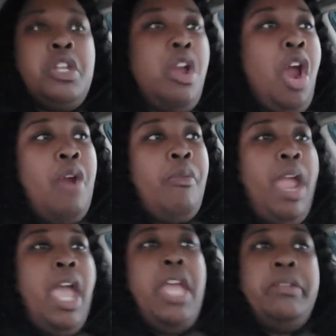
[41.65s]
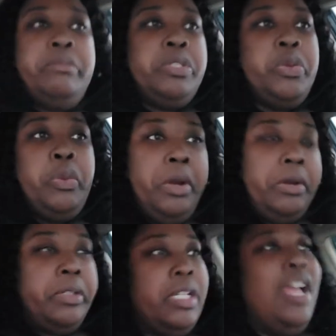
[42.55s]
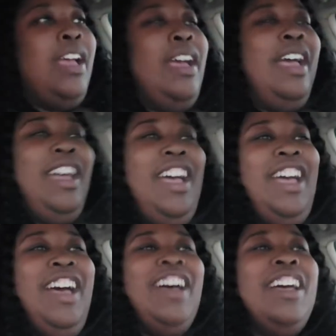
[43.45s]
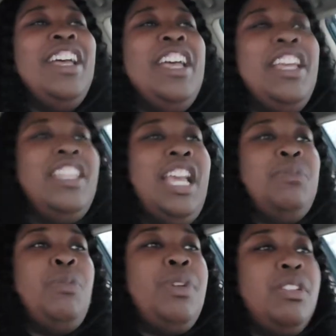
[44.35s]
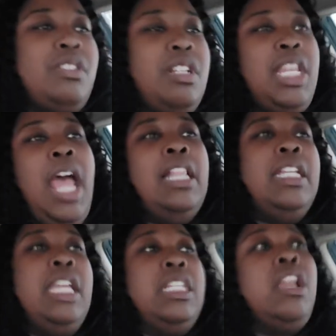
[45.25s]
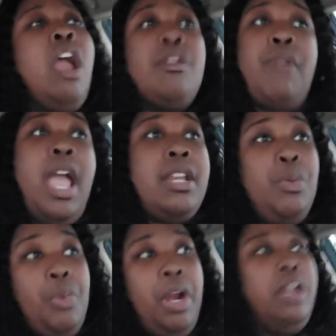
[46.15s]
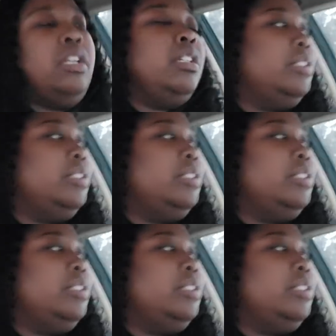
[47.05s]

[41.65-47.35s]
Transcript: car ride to work that's what we're gonna start tiling these car ride to work